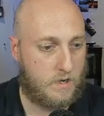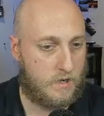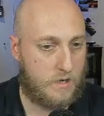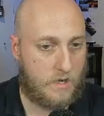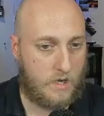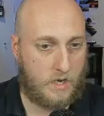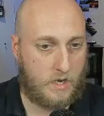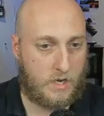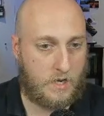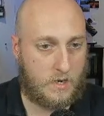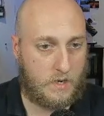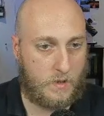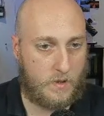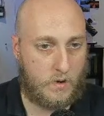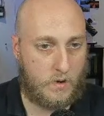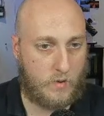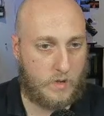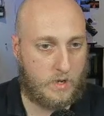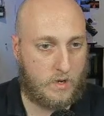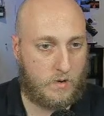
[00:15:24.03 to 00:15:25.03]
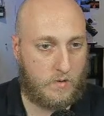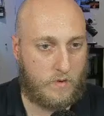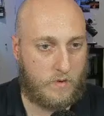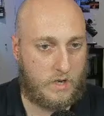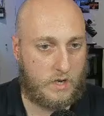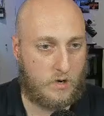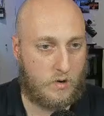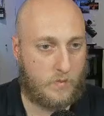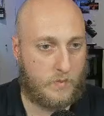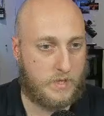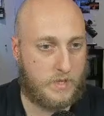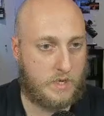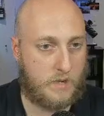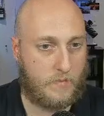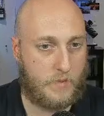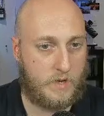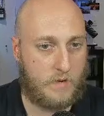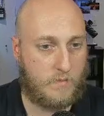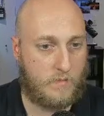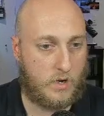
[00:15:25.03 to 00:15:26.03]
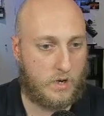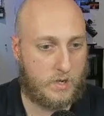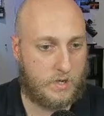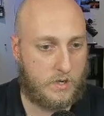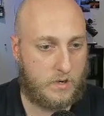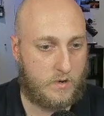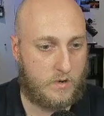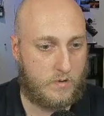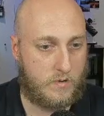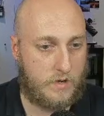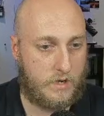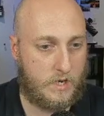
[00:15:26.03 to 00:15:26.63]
and there we go. It opens up in Monaco.